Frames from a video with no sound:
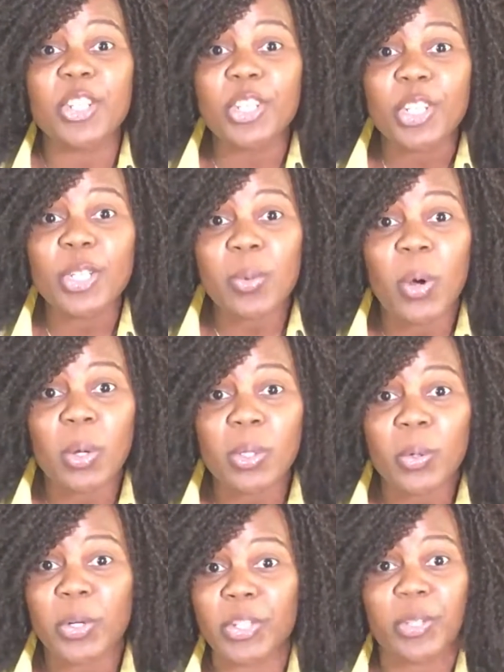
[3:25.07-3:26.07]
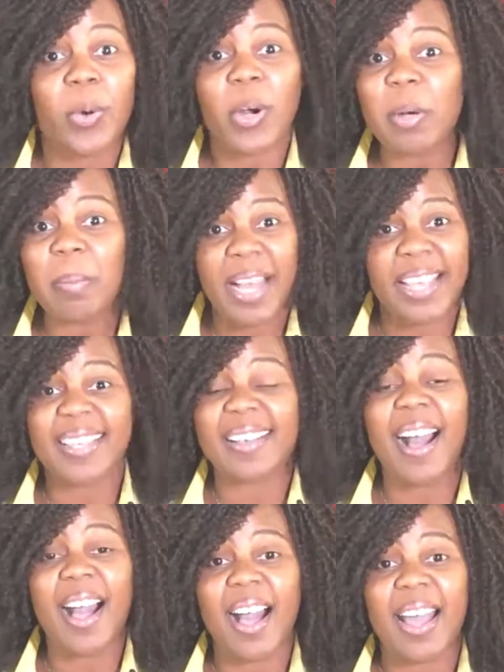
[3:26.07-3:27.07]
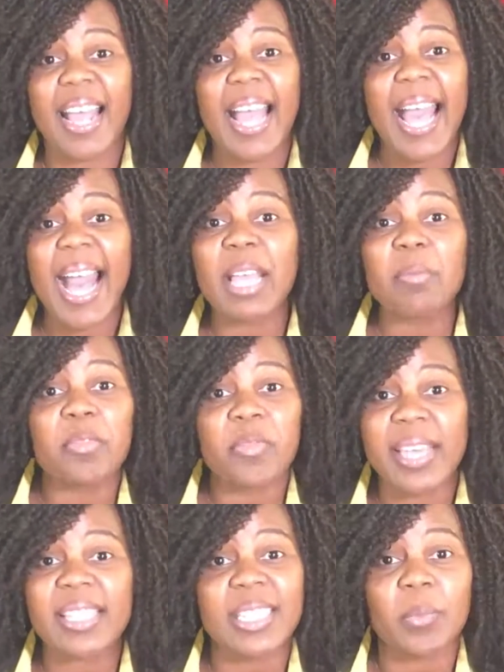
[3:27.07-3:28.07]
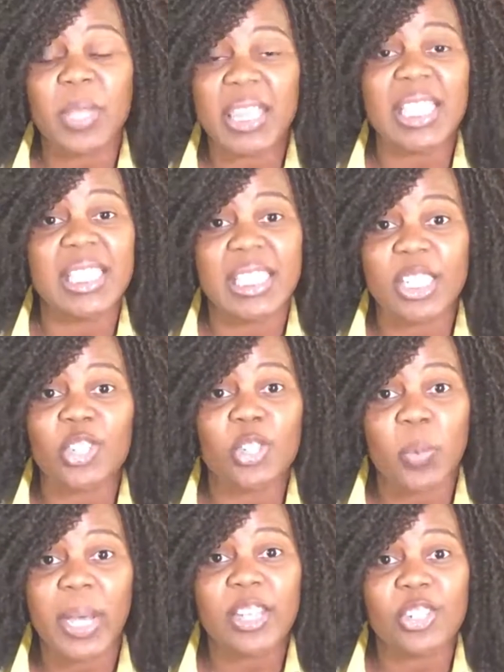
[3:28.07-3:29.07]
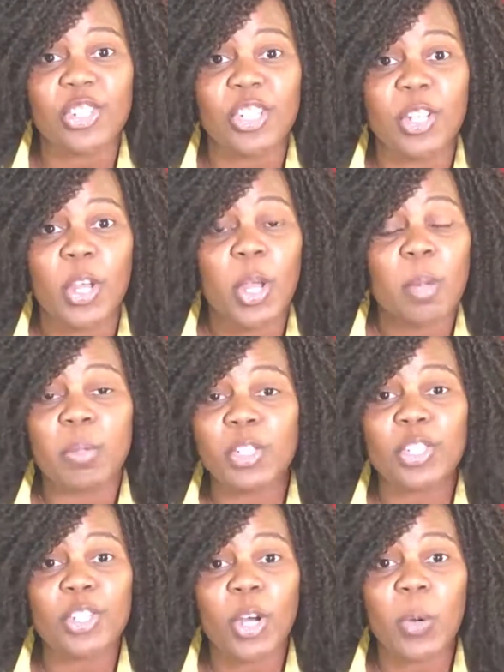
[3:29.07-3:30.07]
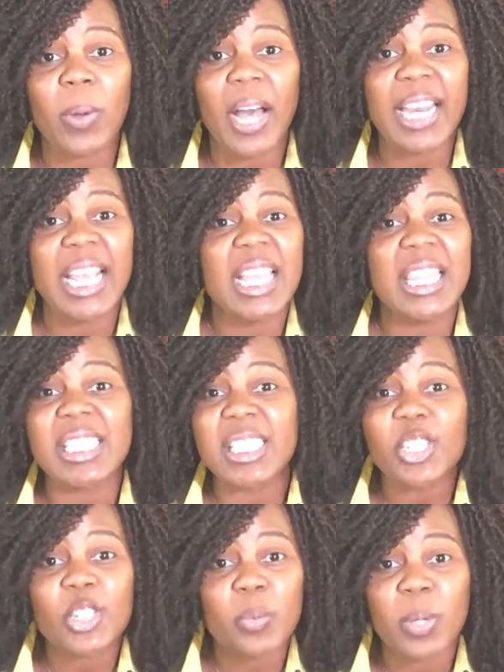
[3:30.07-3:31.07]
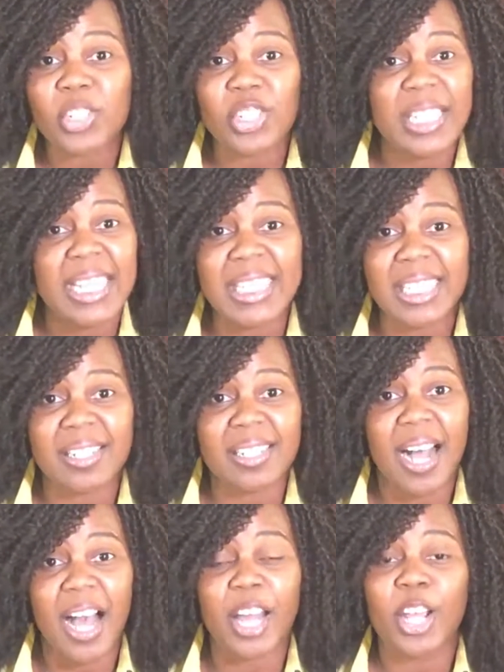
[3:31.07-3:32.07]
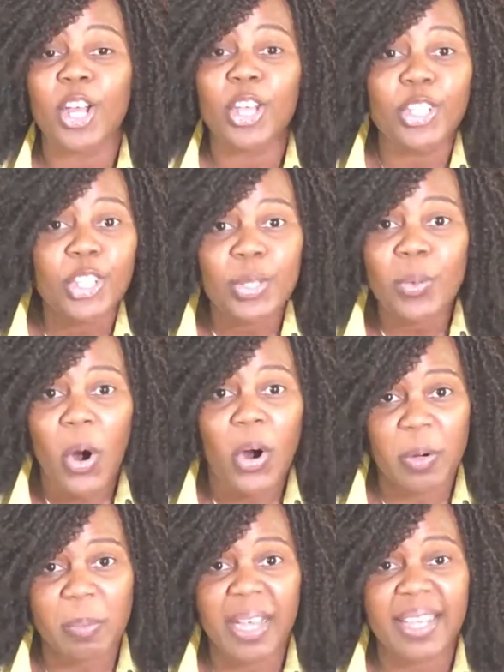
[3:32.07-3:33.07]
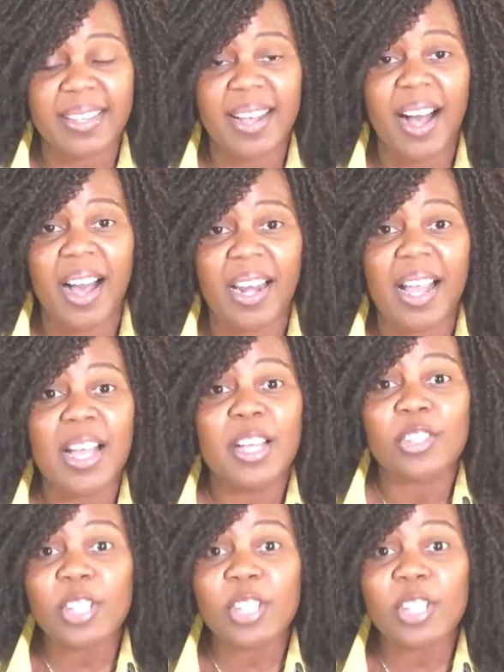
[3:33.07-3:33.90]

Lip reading: That you, oh Lord, you are my God. I'm faced with this situation. But you know what? The situation isn't God. You are my God.